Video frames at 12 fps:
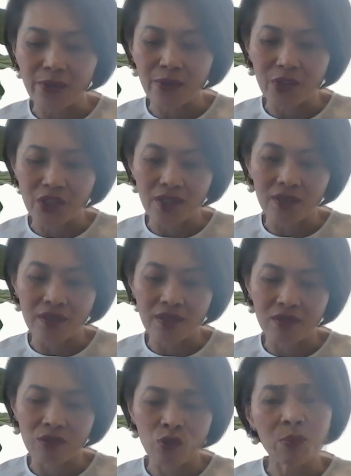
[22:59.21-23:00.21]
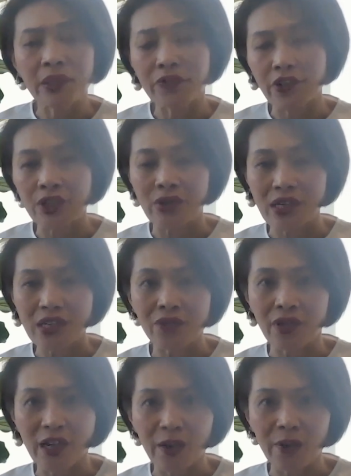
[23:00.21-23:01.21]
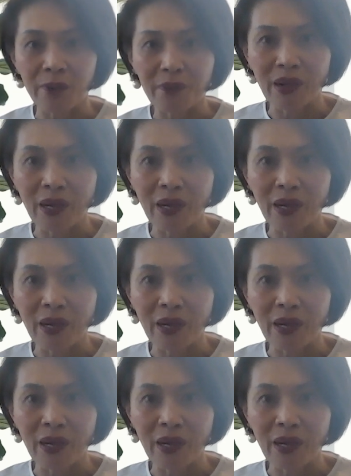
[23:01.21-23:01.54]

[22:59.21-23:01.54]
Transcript: which is don't be afraid to ask for help.